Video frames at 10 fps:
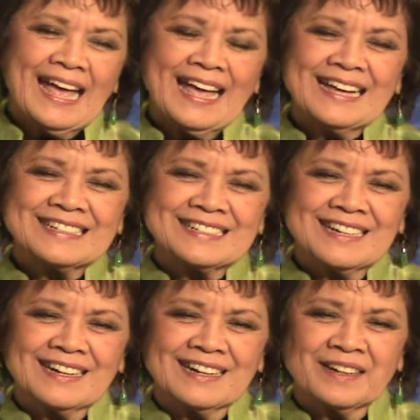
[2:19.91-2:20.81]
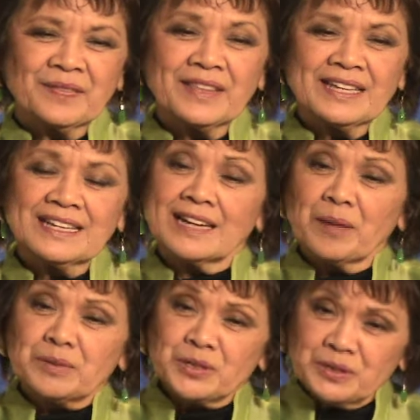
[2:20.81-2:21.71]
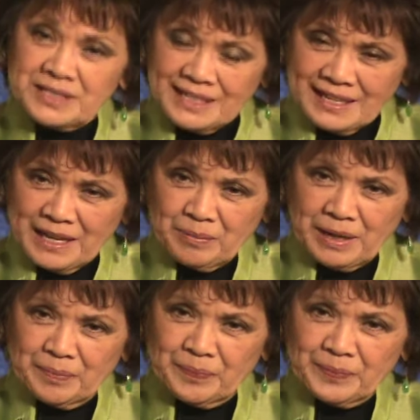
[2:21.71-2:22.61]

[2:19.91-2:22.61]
And then an opportunity came up